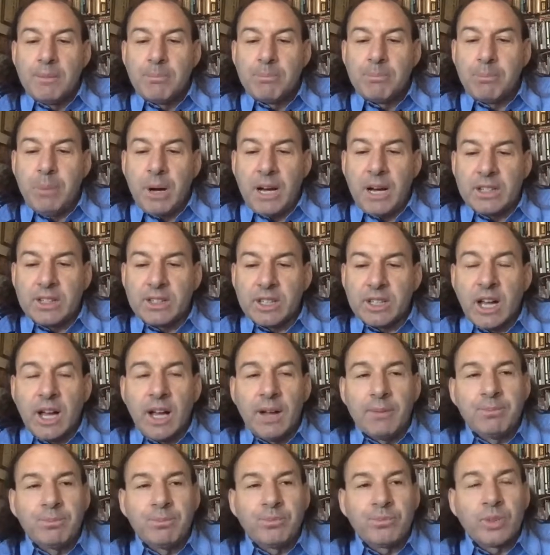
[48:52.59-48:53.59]
But
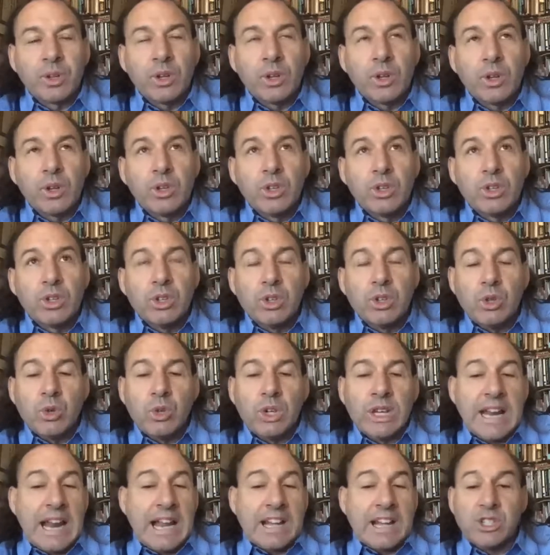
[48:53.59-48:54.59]
you
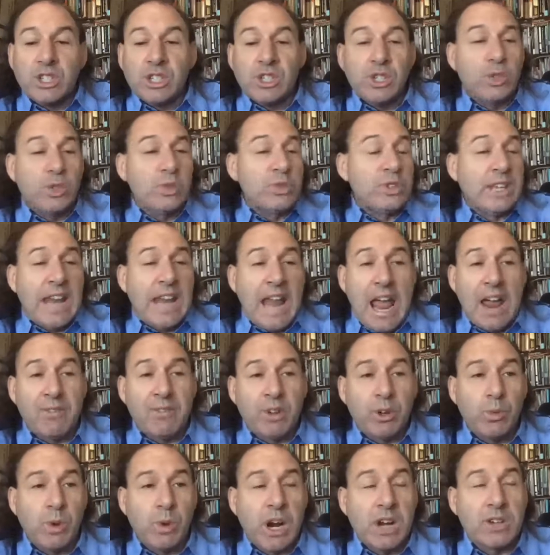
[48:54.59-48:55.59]
can actually use it
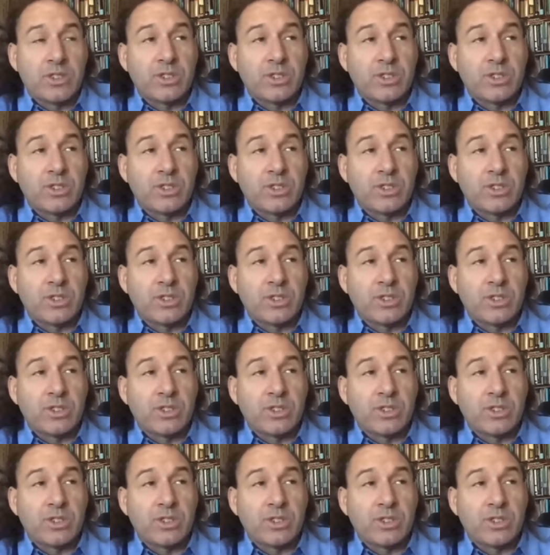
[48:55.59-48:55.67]
everywhere.